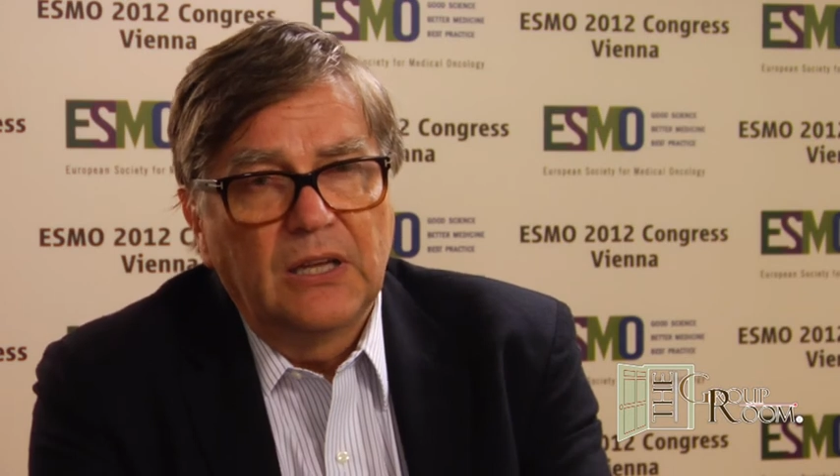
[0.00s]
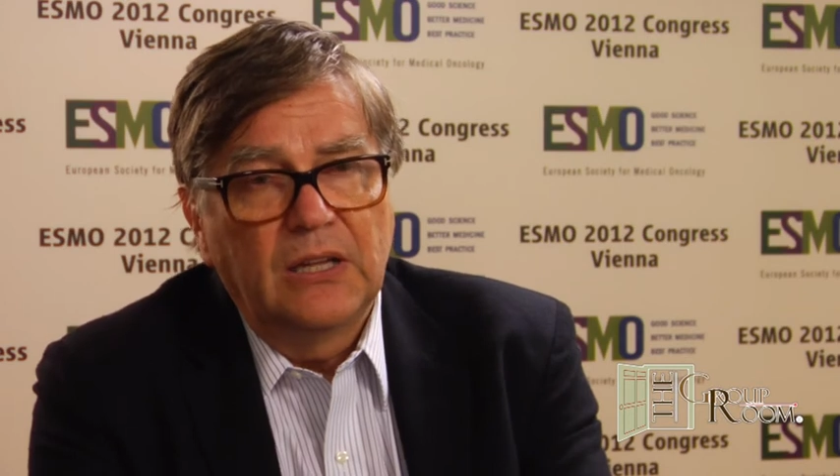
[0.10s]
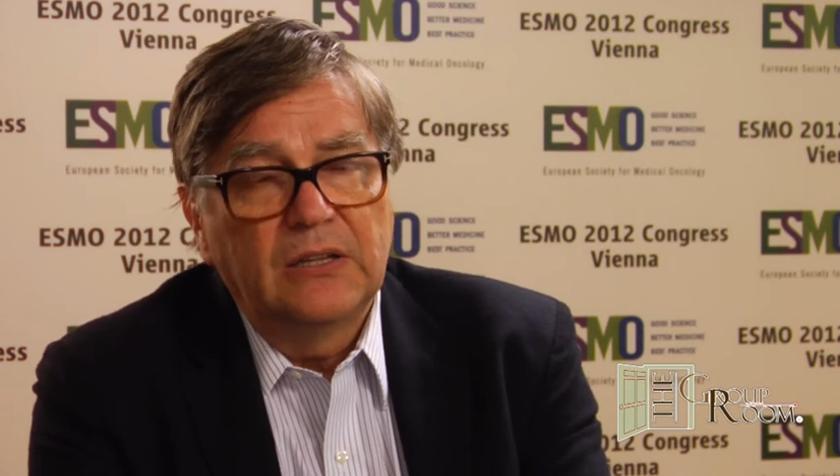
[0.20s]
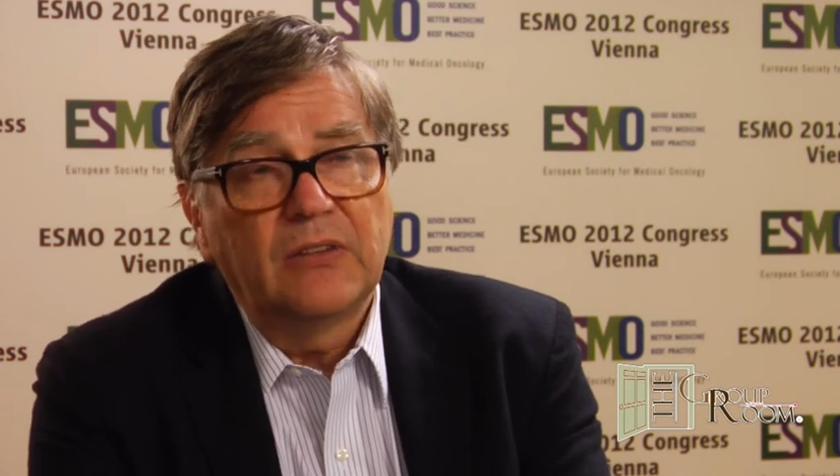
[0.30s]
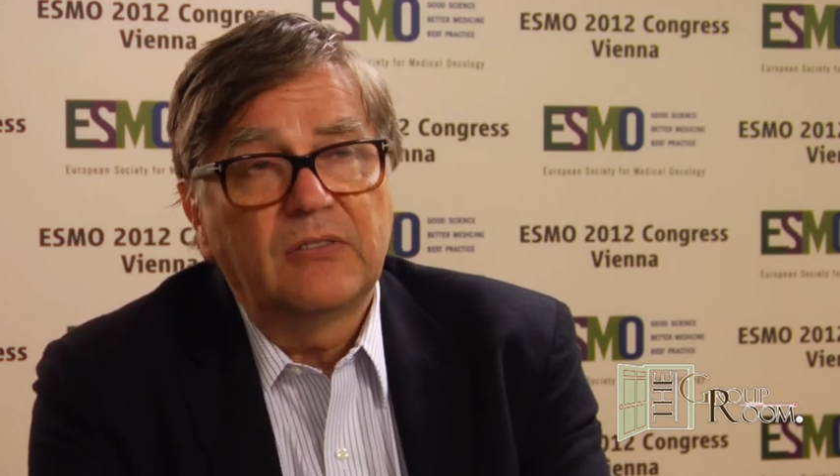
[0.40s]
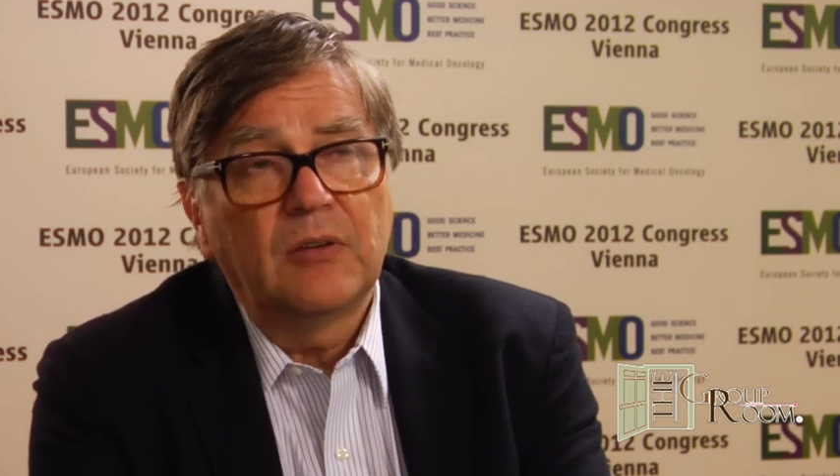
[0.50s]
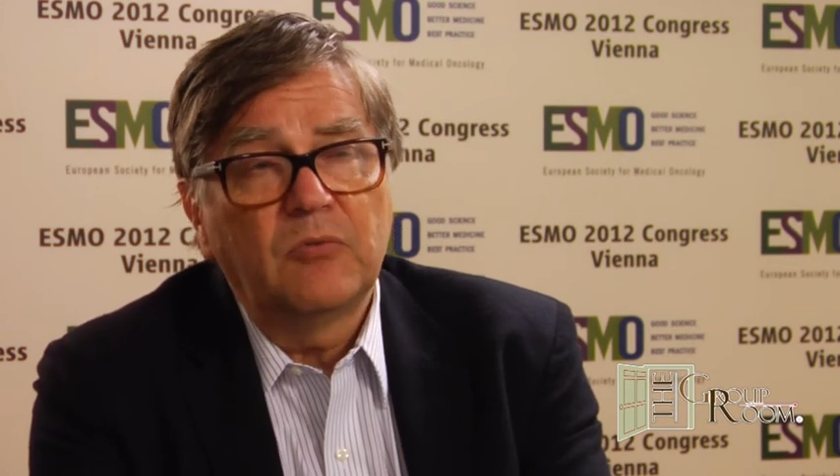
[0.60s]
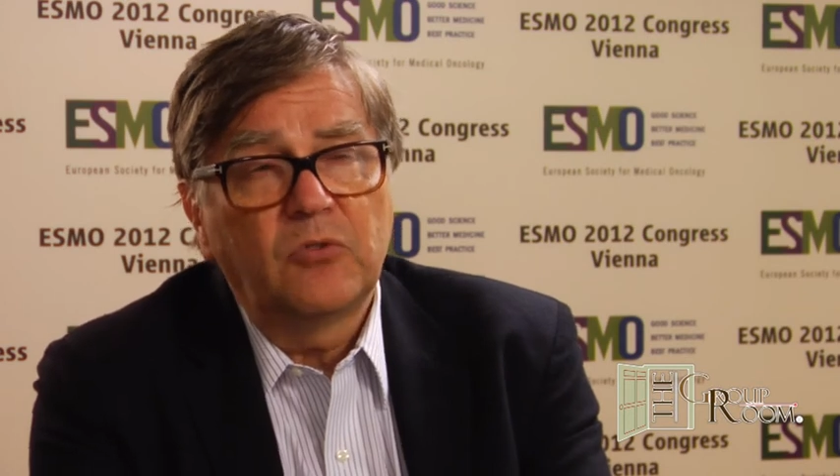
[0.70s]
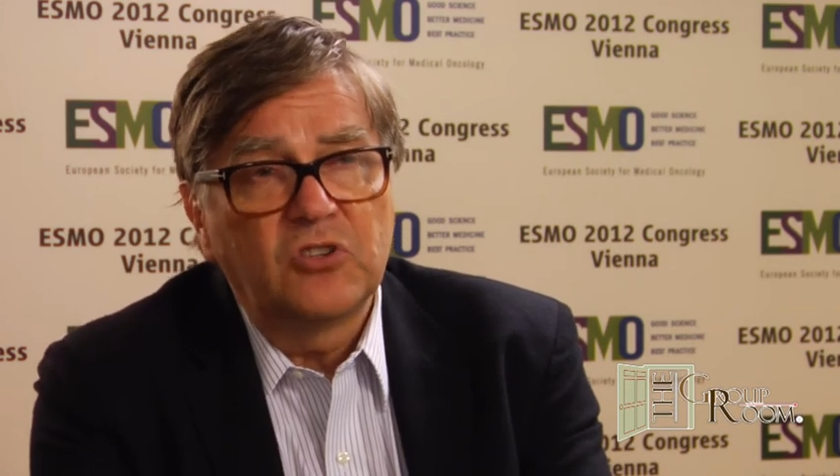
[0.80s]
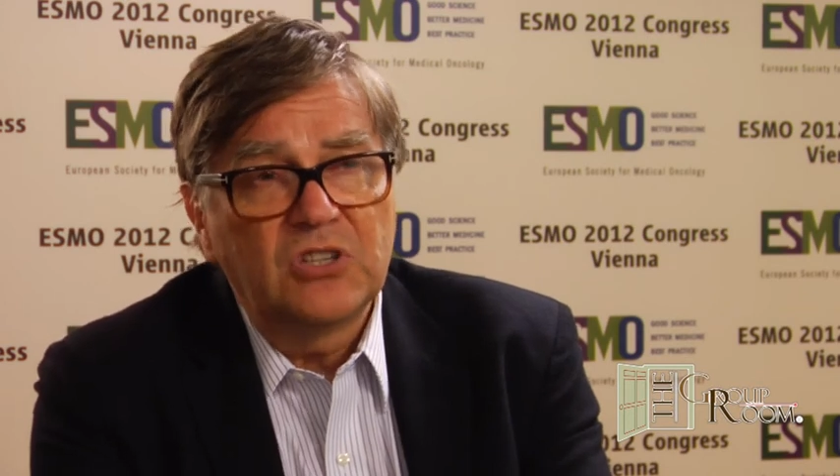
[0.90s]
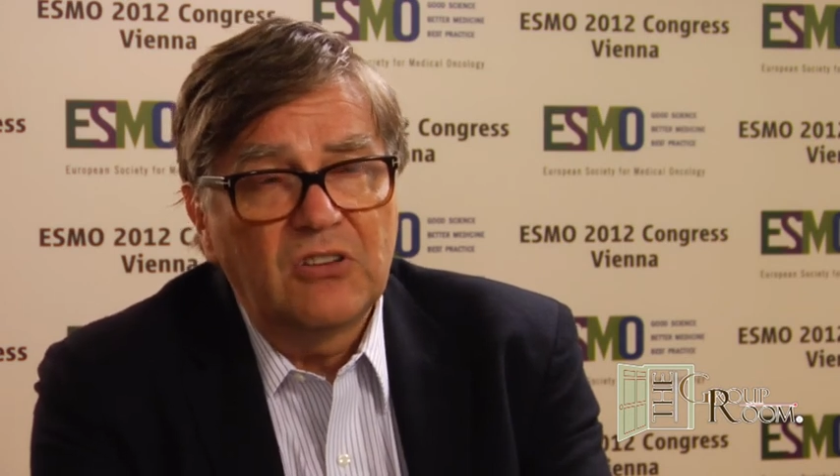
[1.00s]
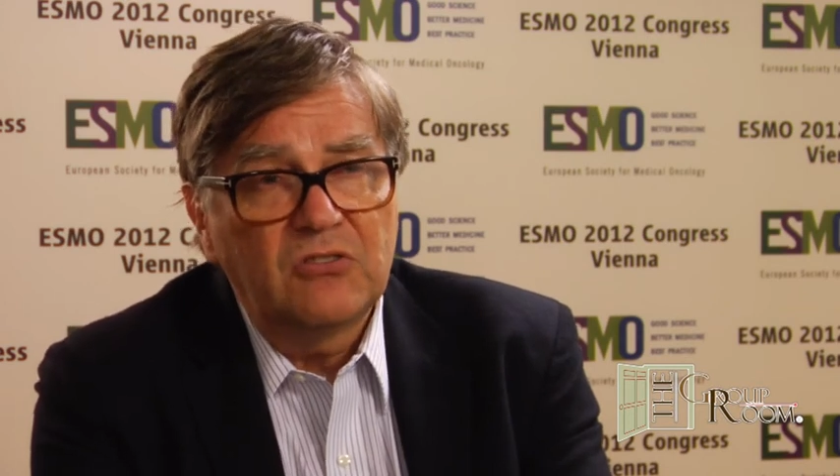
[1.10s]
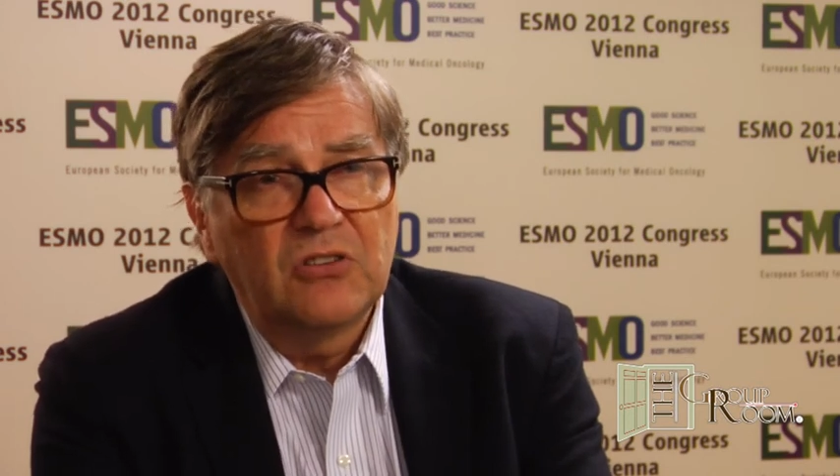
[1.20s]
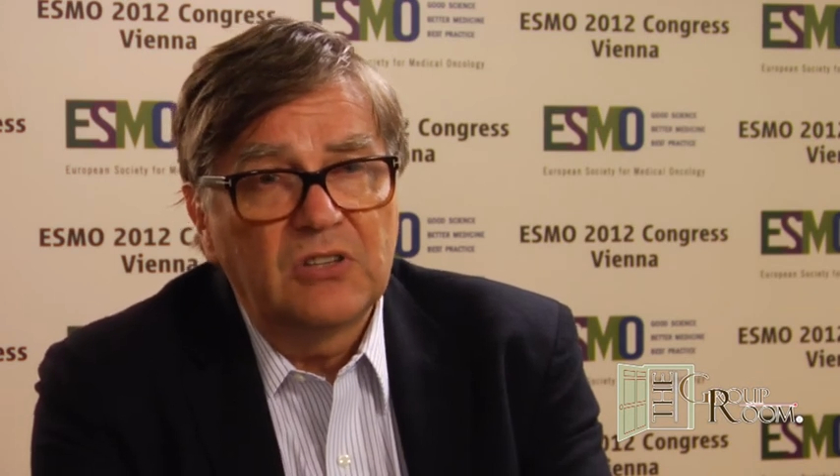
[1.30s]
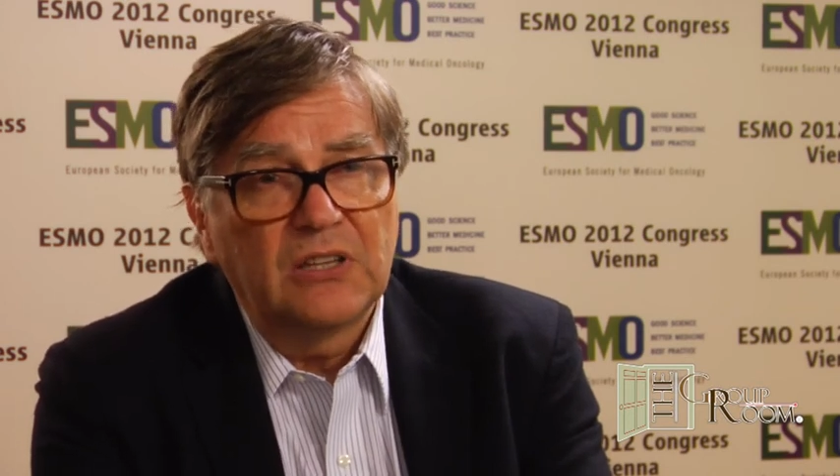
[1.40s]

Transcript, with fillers: And there are some suggestions